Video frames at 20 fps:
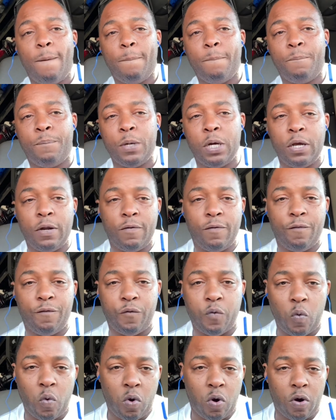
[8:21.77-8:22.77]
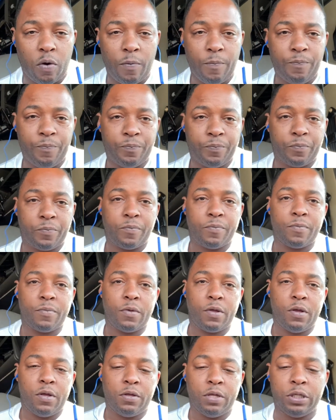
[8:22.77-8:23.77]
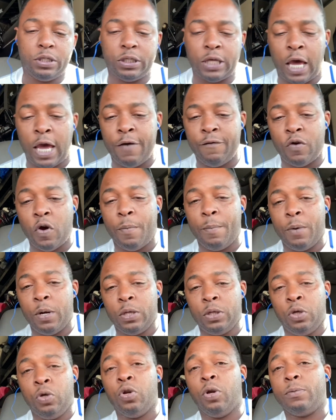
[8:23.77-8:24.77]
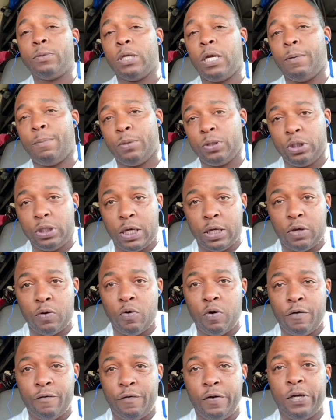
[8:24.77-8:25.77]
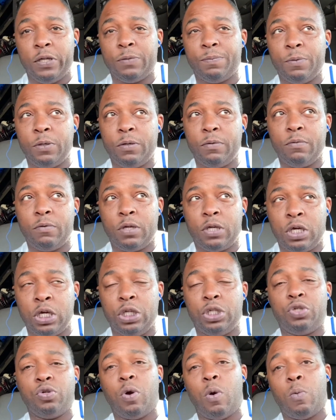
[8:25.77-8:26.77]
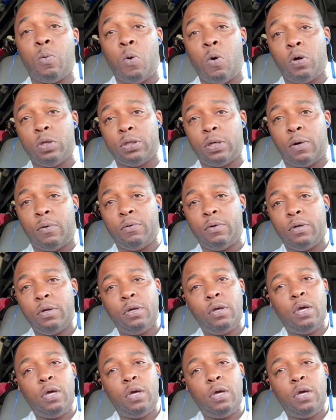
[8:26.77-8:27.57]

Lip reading: But to save your money, you know what I'm saying, protect your investment, get you a warranty on it.